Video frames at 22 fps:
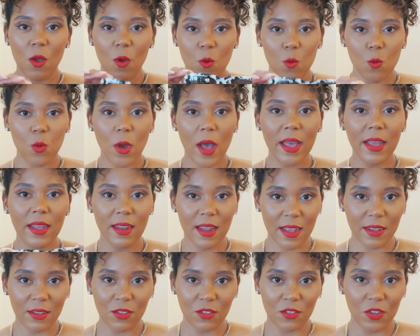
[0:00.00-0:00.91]
Right
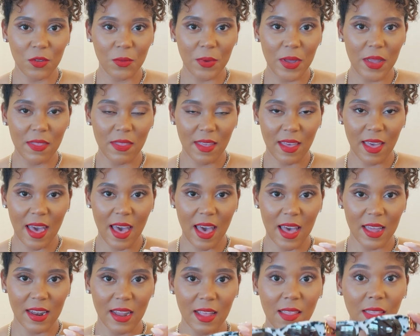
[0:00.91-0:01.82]
next to it, they
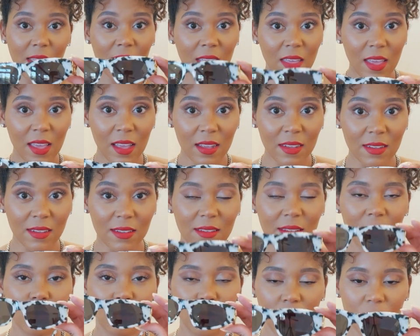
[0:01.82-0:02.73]
had these,
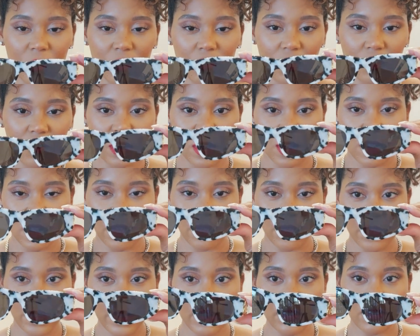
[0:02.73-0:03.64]
which
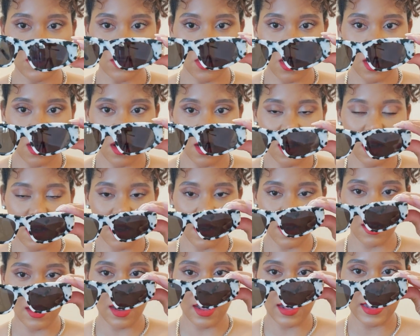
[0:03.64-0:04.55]
these
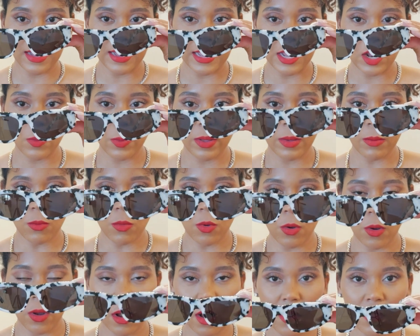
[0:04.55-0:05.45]
are a little bit
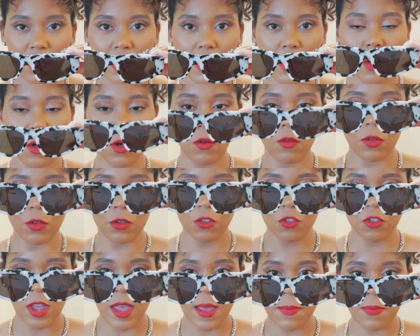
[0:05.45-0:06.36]
more on the oval
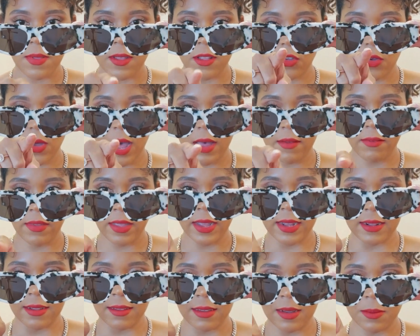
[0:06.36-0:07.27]
shape. They have like
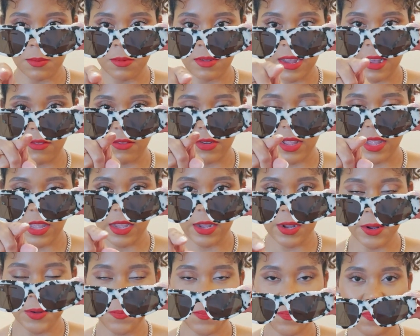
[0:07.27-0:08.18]
a dip down
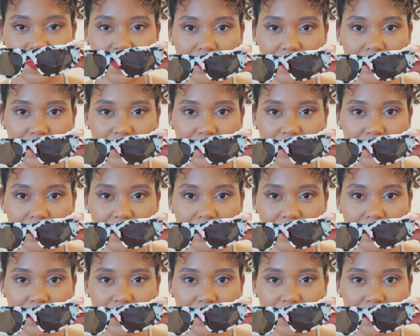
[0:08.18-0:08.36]
here,